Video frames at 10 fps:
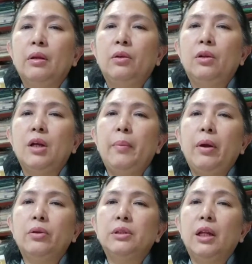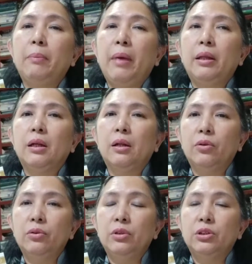yun nga, meron silang medical
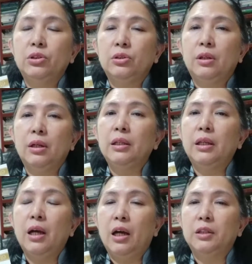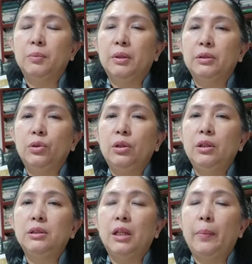condition ng kanyang husband, so
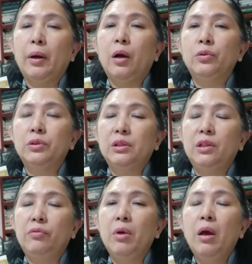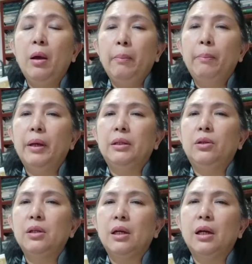hindi sila makonceive. But
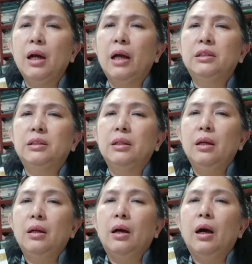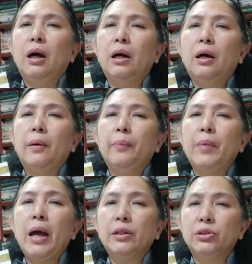yun nga, God's
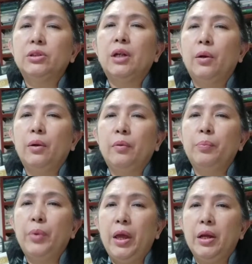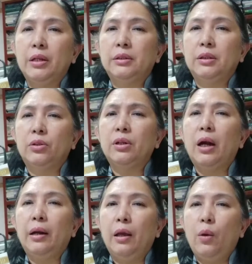answer our prayers or
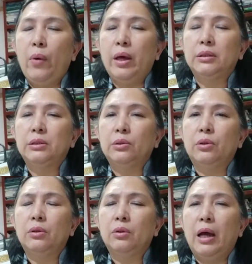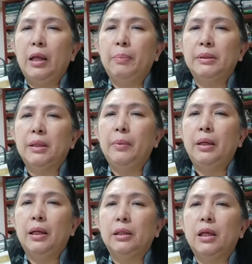our requests, or kahit pa
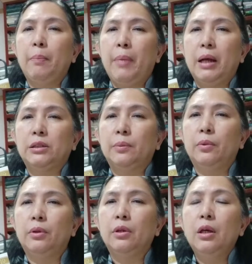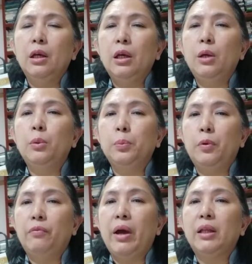sabihin natin impossible, He will
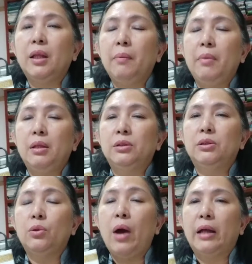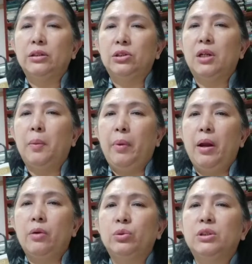provide the means to answer our
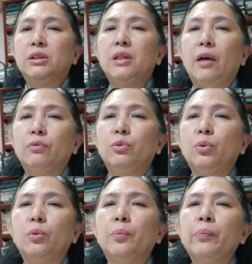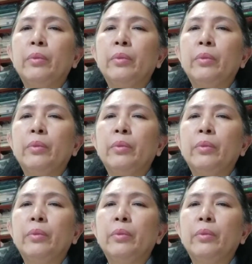prayer. We just have to